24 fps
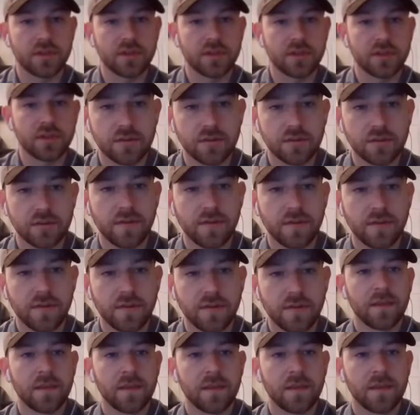here.
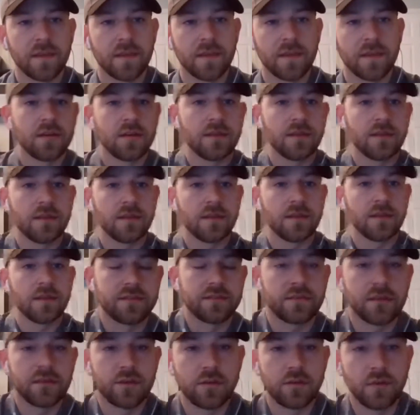All right,
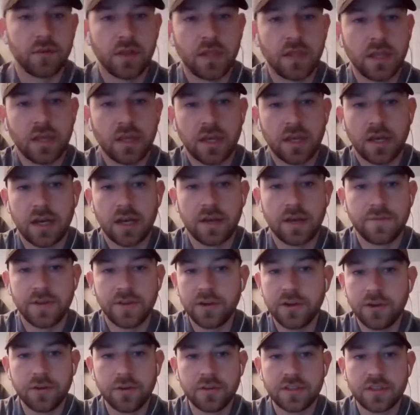so
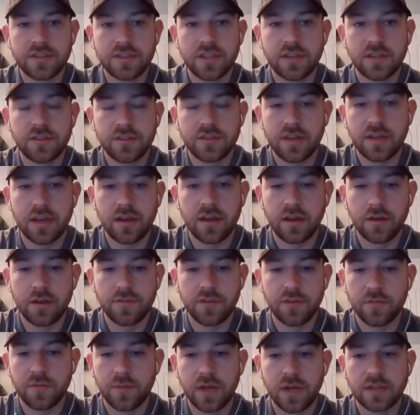very early stages of
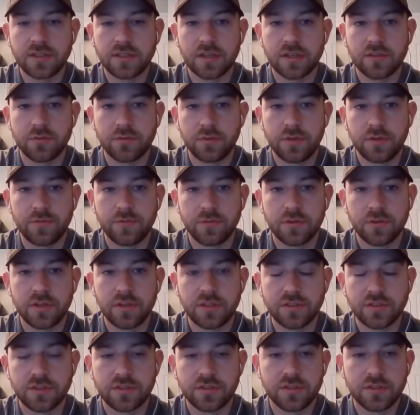this project. We've really
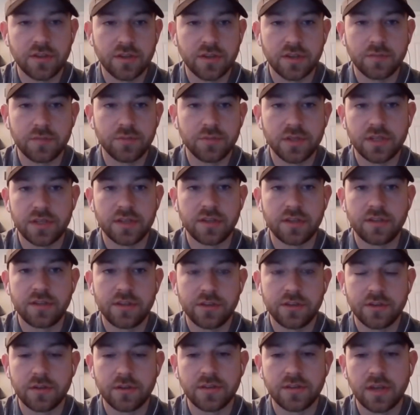just completed
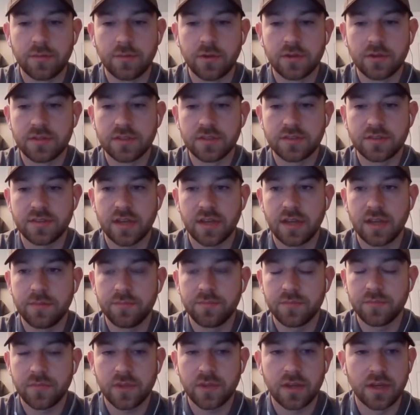interior demo at this
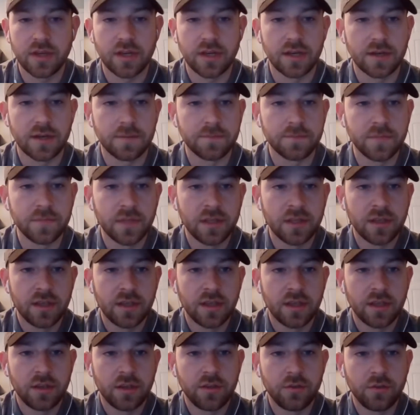time. When
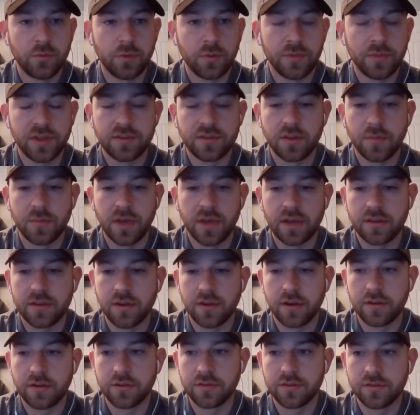we get to the
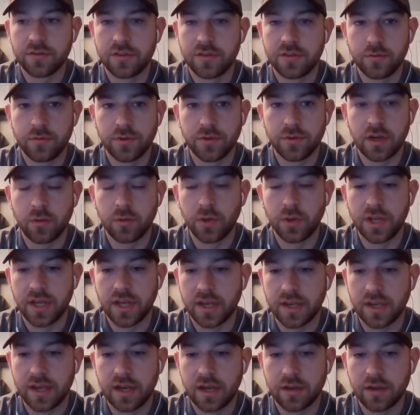backyard, you'll see we're kind of waiting
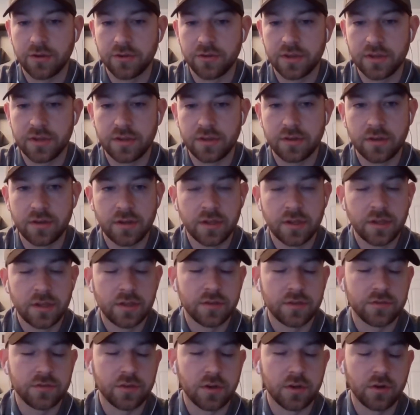on concrete.
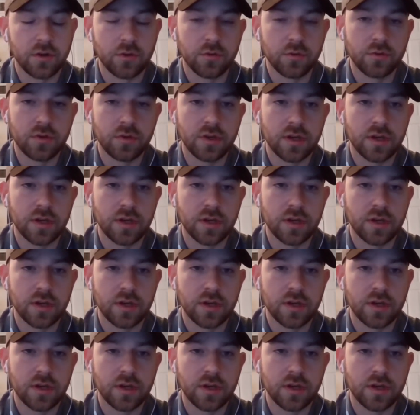So